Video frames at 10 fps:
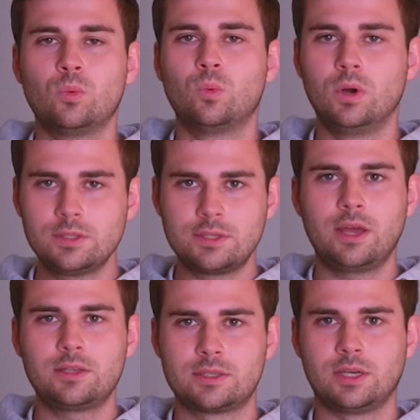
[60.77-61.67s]
Once that
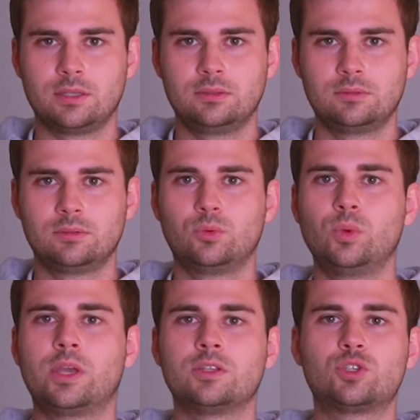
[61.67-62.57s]
is done, we
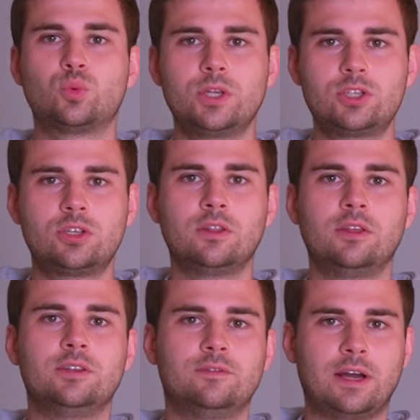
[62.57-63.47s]
can switch to the
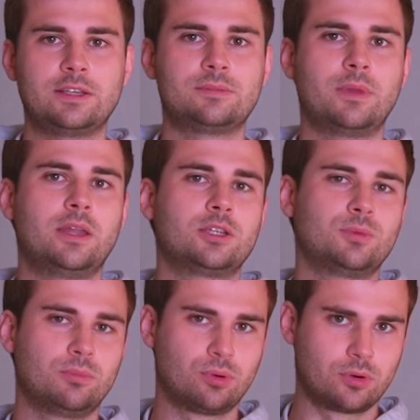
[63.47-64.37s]
Device
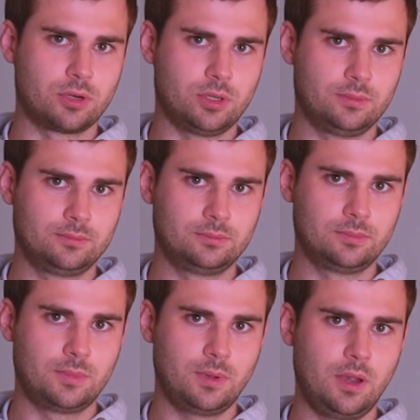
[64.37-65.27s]
Management Portal.
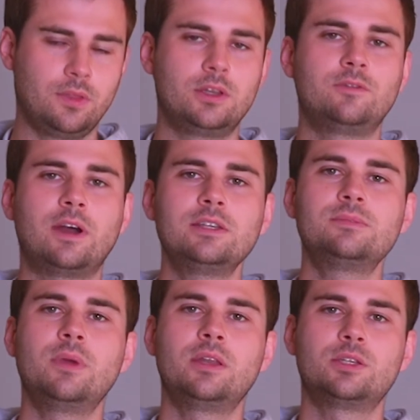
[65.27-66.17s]
In the Device
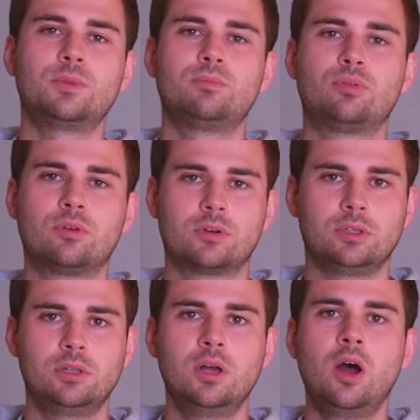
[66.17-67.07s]
Management
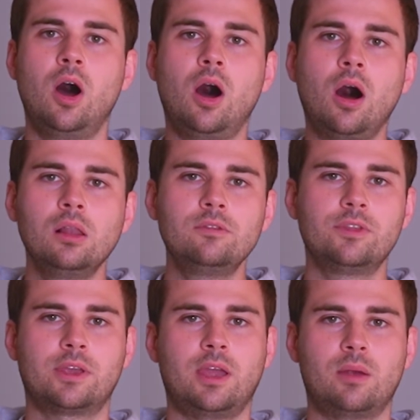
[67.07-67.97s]
Portal, all of the
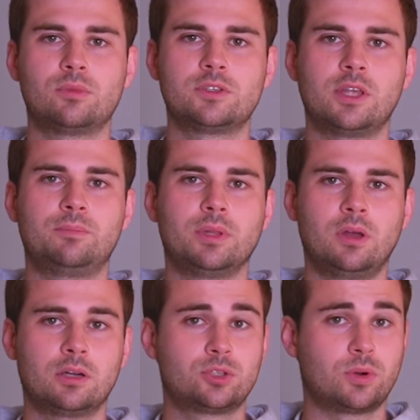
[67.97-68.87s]
cameras that
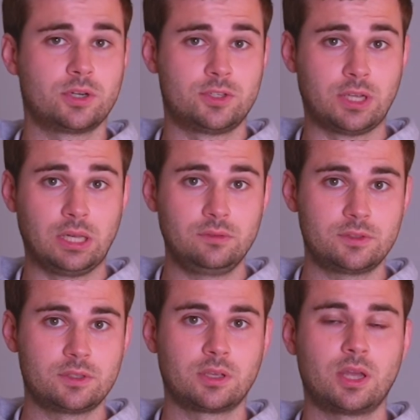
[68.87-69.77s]
belong to
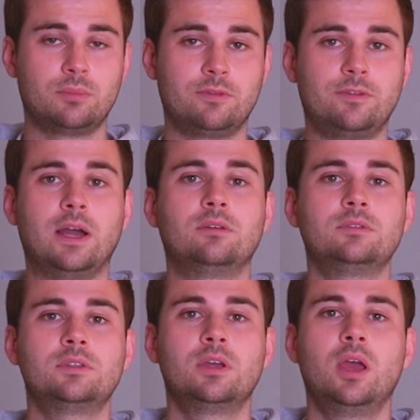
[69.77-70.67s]
ourselves can be
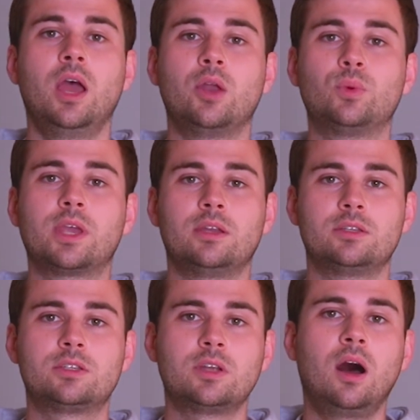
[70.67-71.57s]
found, and we can
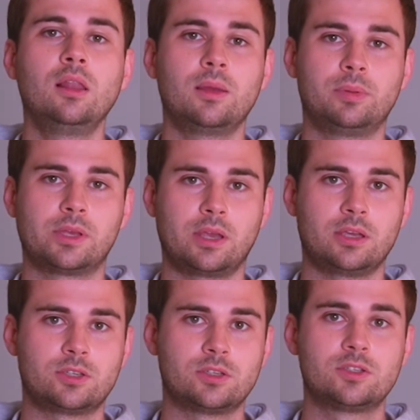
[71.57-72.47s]
install
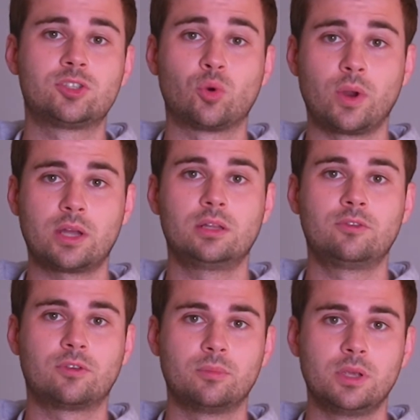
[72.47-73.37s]
applications directly
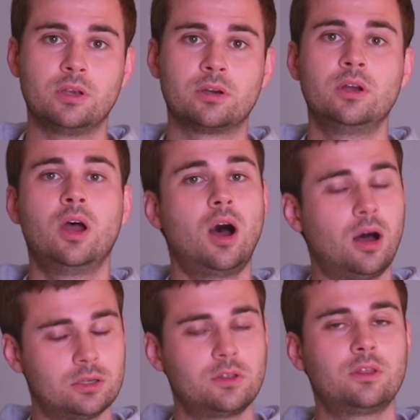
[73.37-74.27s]
from here onto the